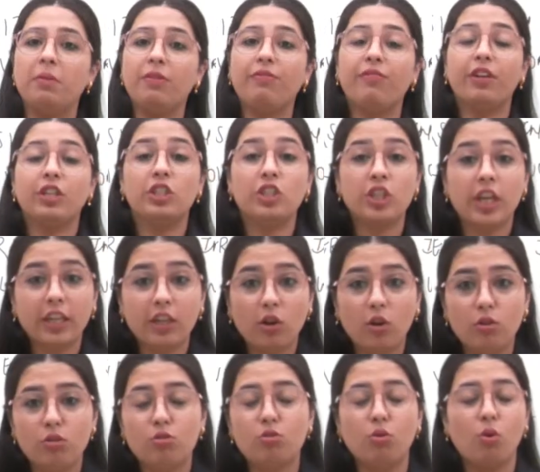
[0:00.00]
be fungi
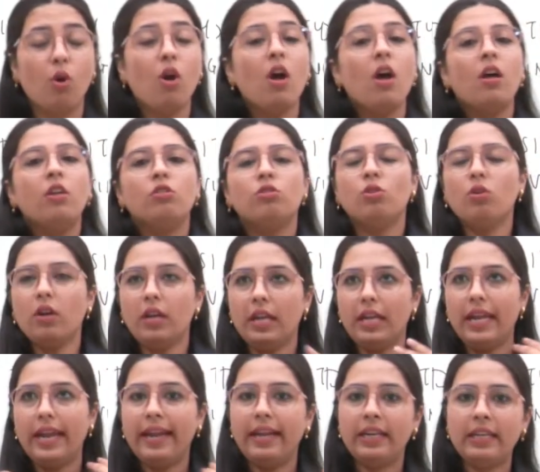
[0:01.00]
also. So
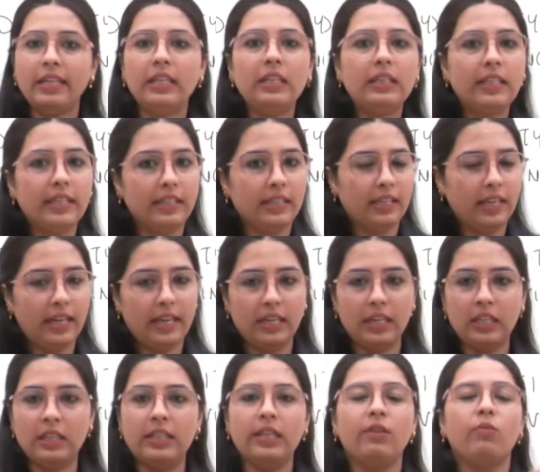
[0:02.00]

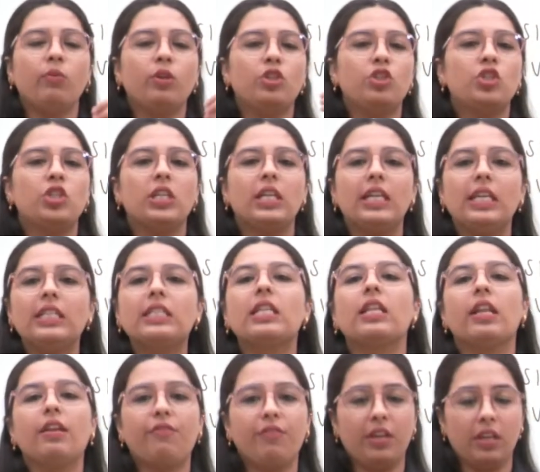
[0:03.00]
anything which is
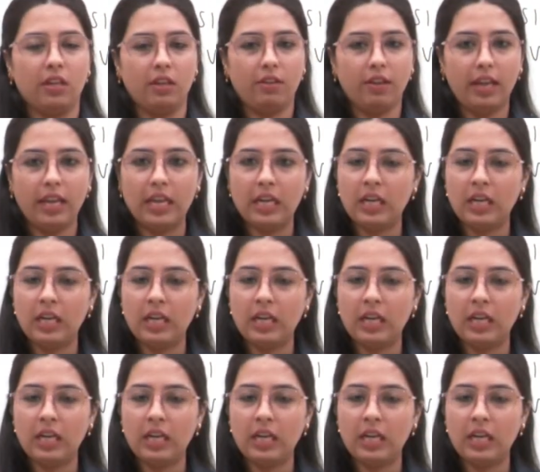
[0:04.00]
living,